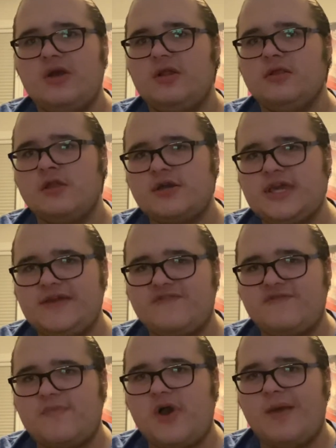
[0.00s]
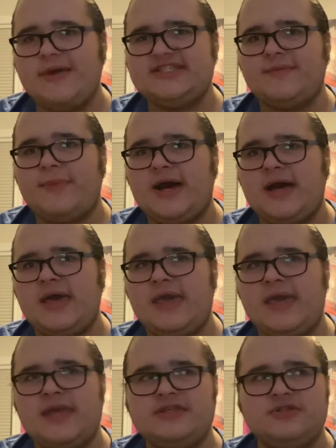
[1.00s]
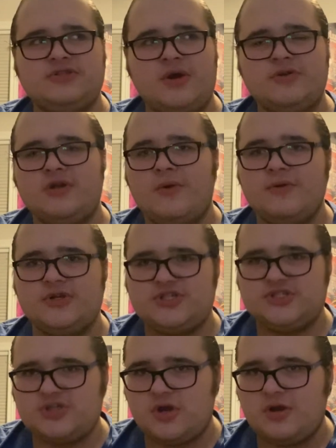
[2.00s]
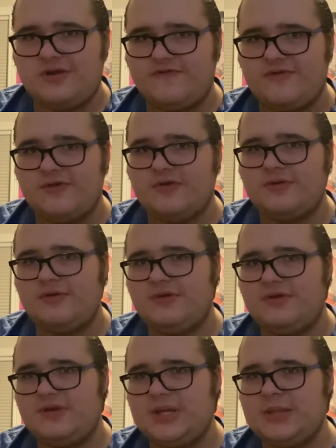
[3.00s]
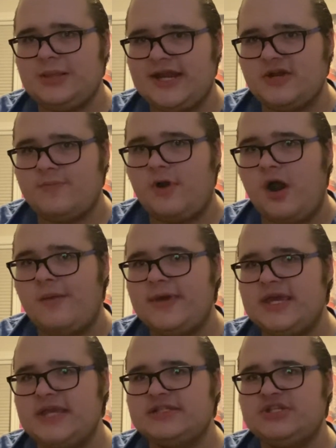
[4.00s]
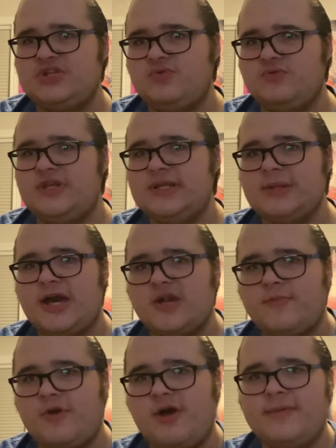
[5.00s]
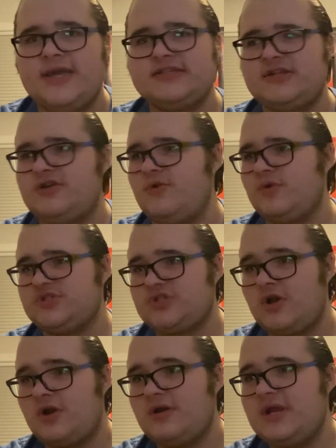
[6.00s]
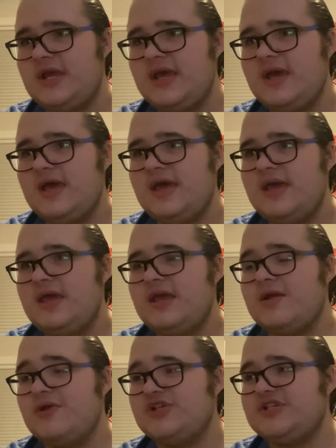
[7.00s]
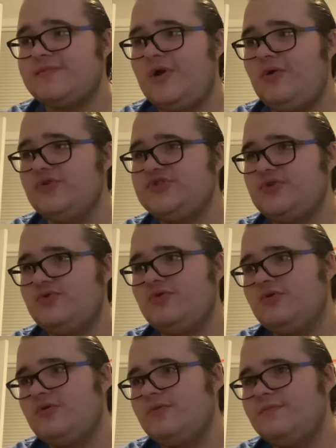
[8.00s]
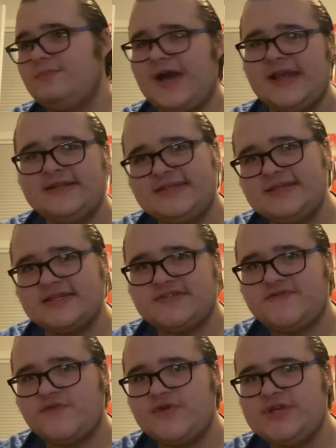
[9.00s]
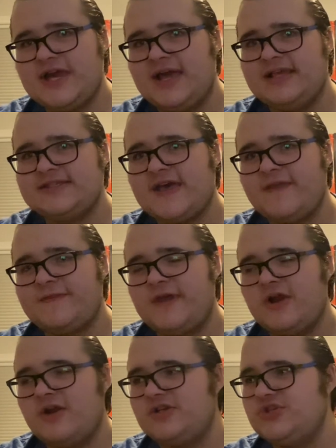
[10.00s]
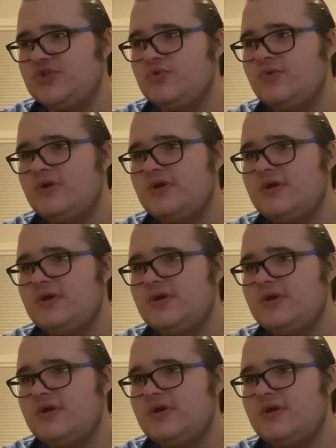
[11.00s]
looking for pomades to buy and you don't know where to start for lighter pomades and you need lighter pomades, you don't know where to start, here are some old school ideas for you guys out there to